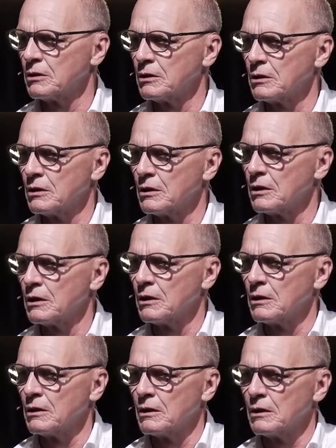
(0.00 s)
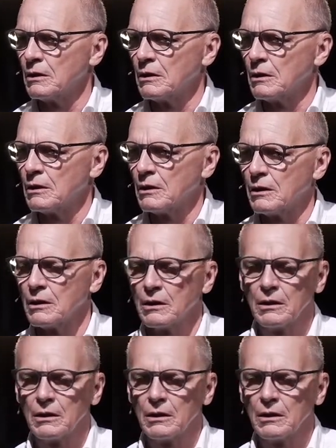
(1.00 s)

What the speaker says: [no speech]